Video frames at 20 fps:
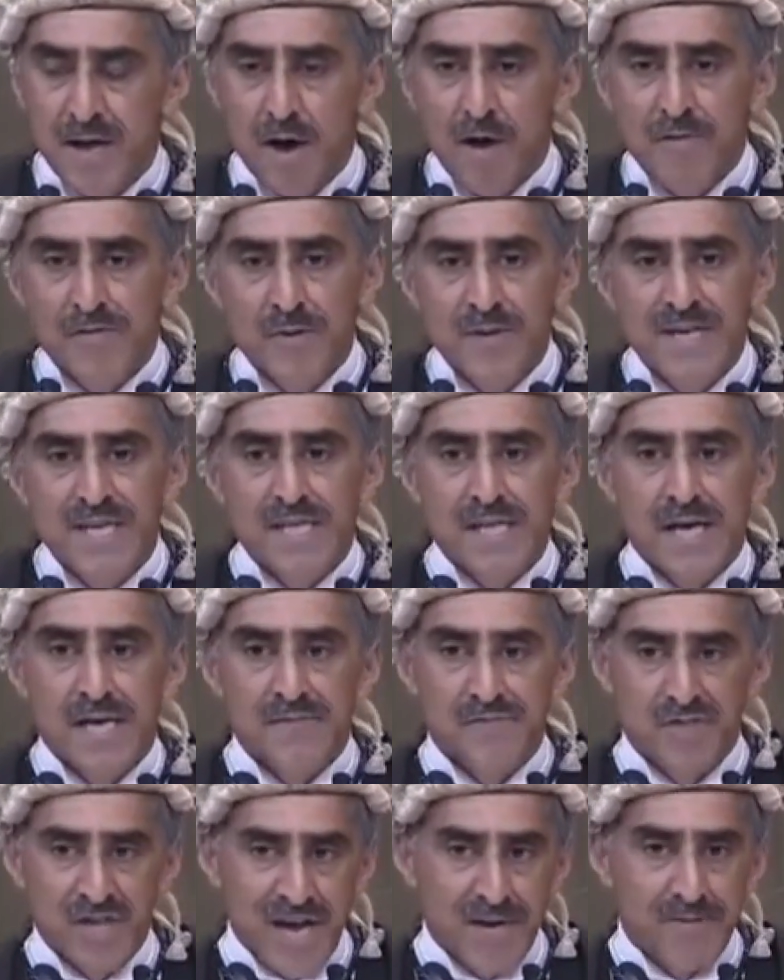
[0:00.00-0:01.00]
of 23rd
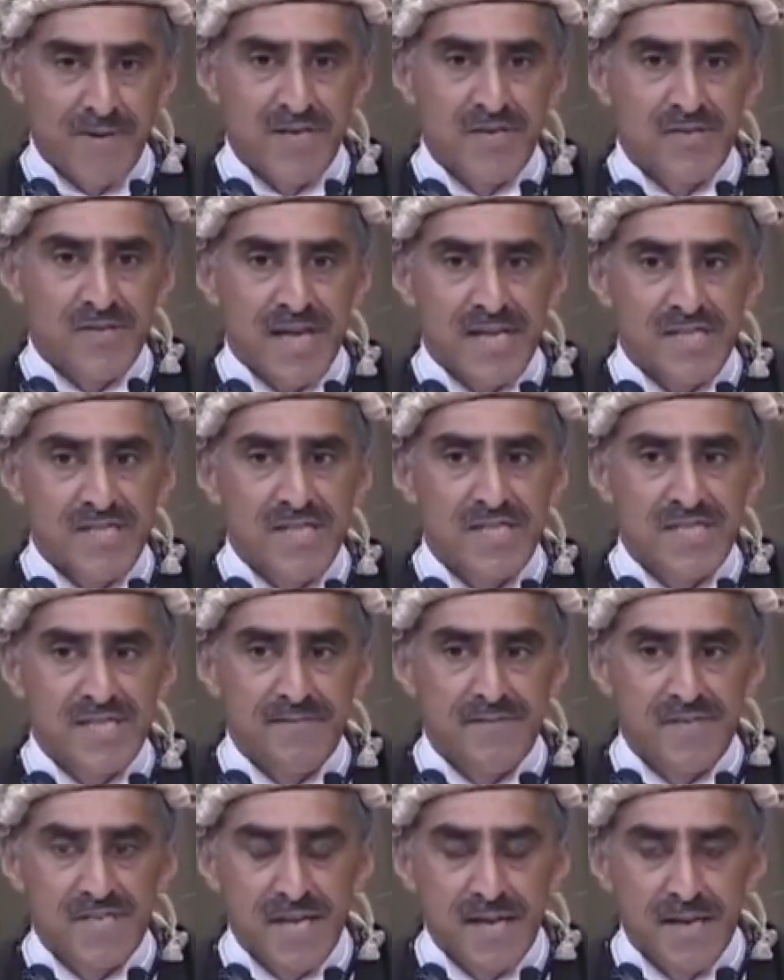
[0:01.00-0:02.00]
of January
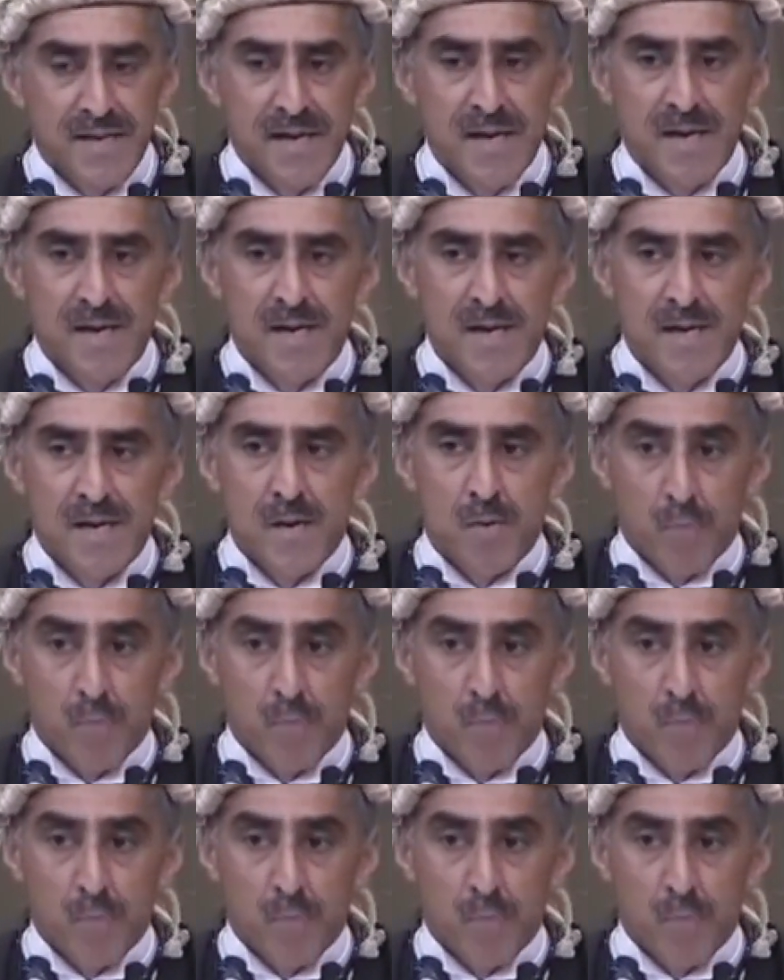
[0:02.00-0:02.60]
2017,